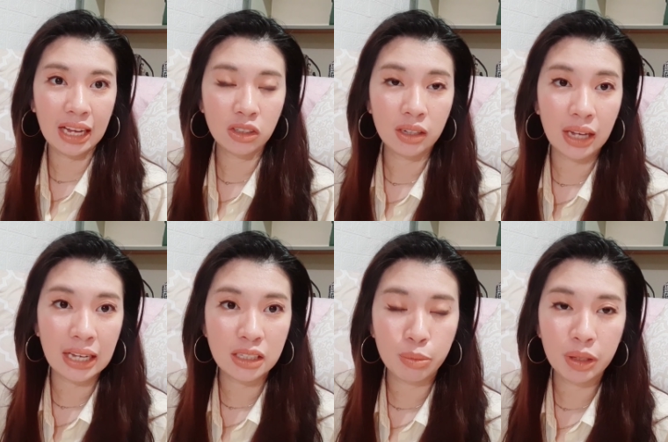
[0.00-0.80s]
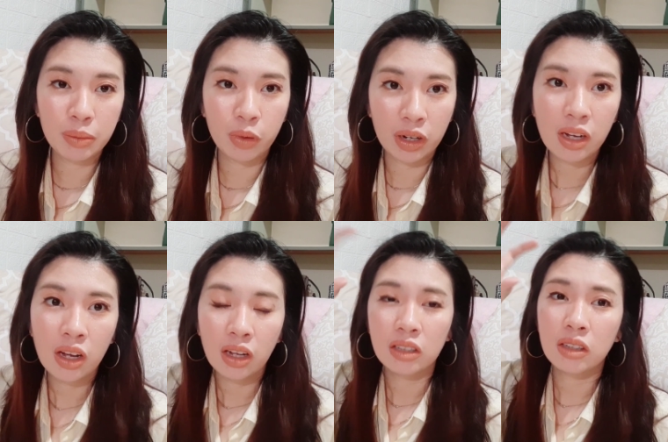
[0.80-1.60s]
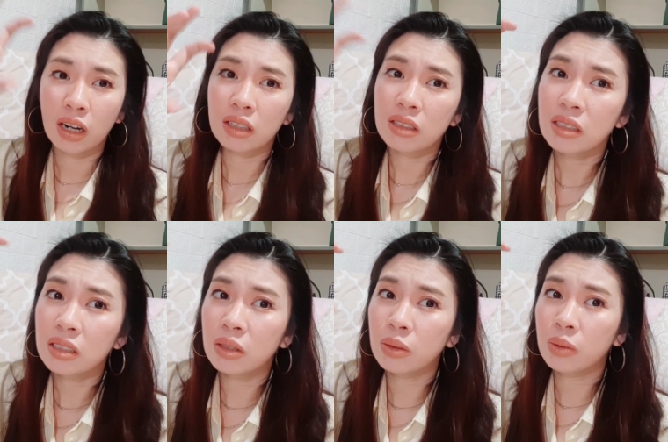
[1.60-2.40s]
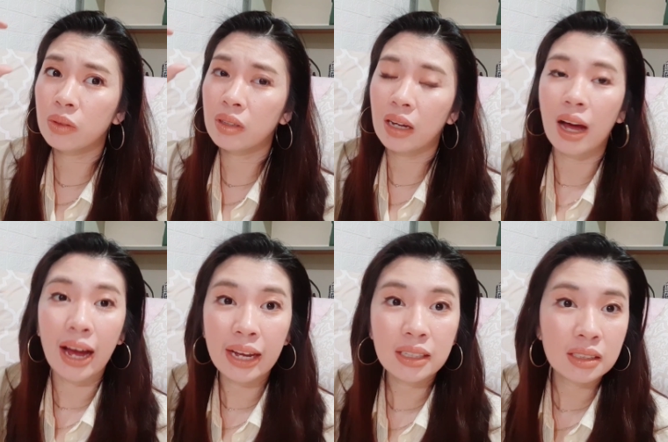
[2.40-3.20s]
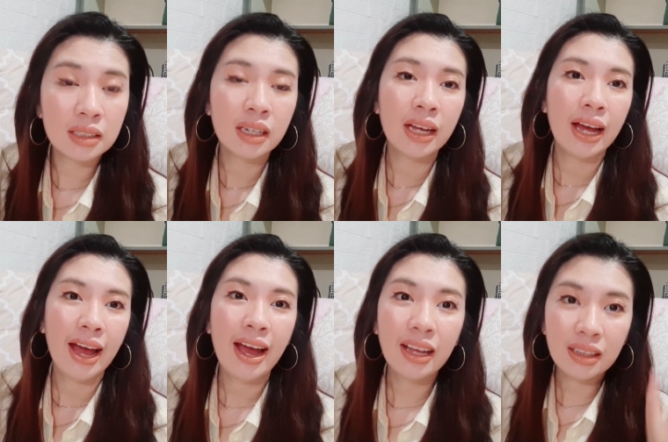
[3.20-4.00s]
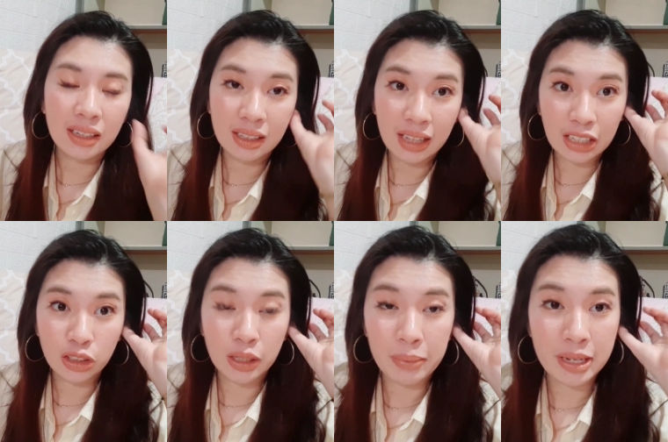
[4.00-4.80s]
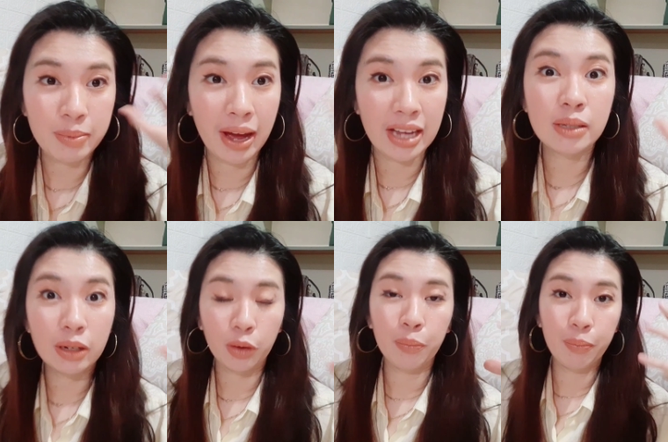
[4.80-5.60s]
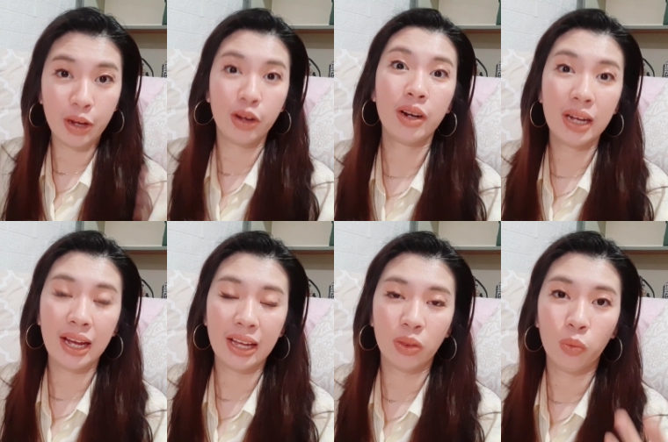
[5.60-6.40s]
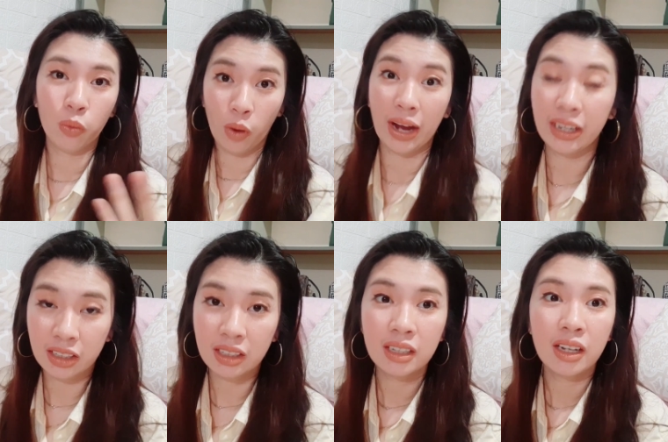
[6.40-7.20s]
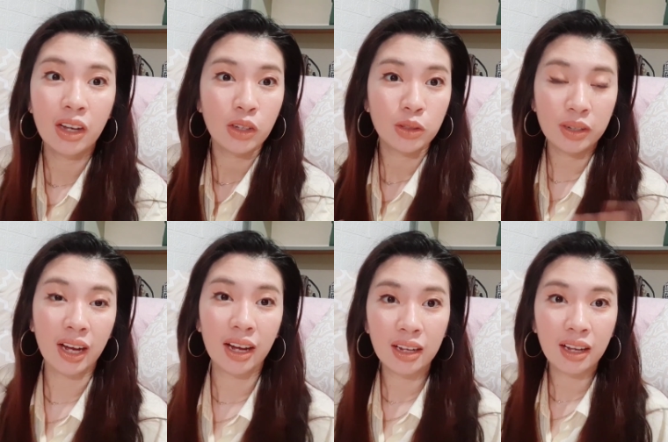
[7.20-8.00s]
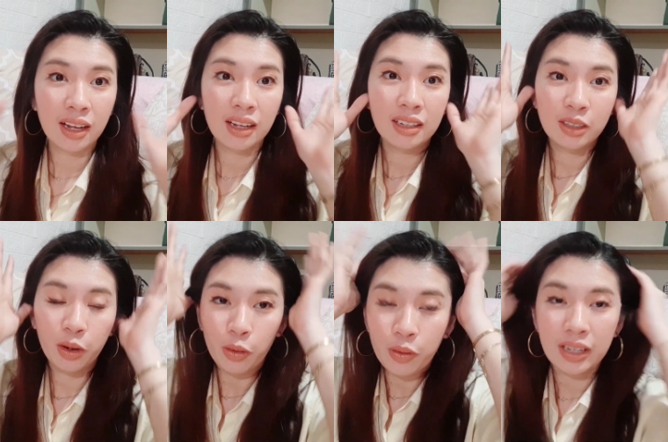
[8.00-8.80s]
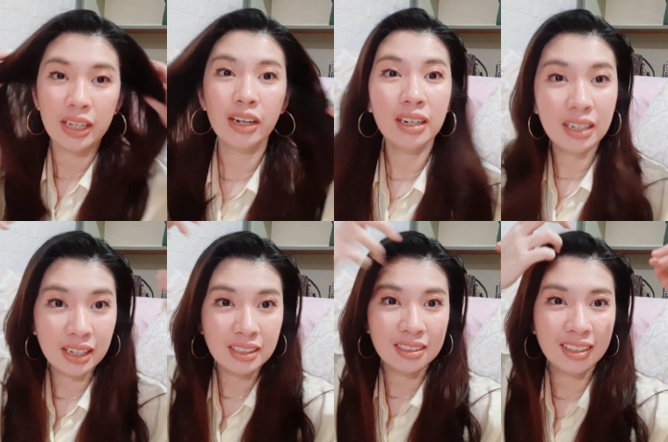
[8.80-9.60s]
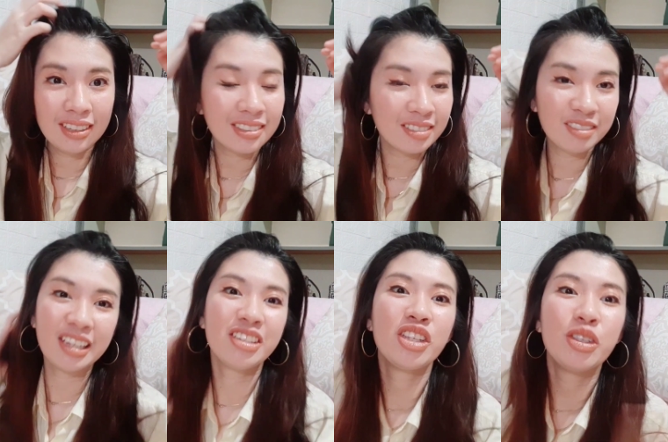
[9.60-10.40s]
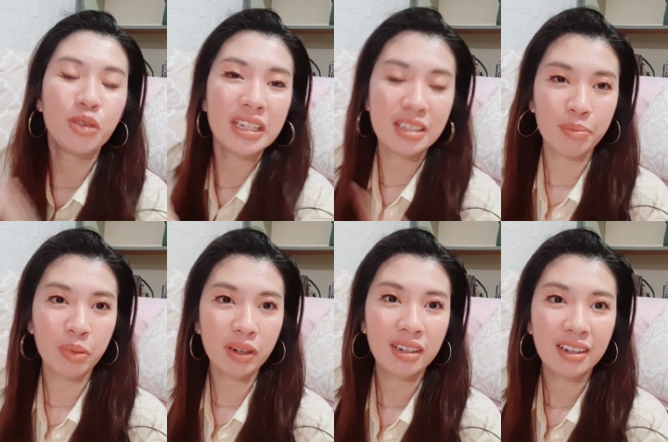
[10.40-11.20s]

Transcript: actually adds a bit more darkness to the eyes. And it actually makes my eyes look bigger and wider. So yeah, so here it is. It's just really simple